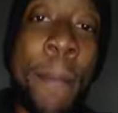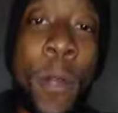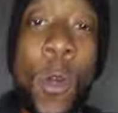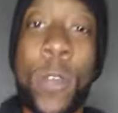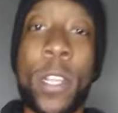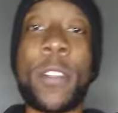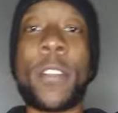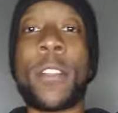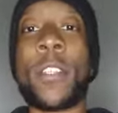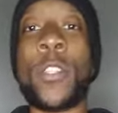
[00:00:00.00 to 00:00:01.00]
i'm going
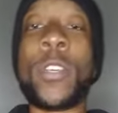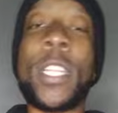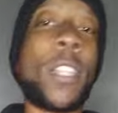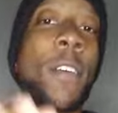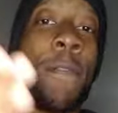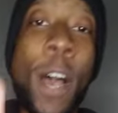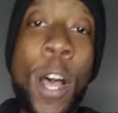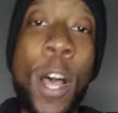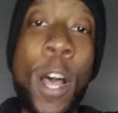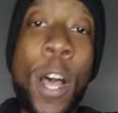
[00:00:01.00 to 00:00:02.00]
you could either
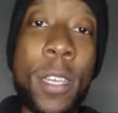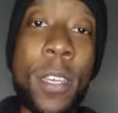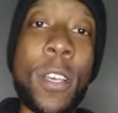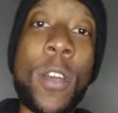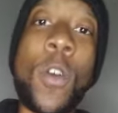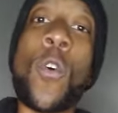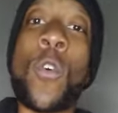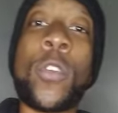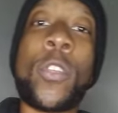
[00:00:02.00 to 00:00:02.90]
follow me or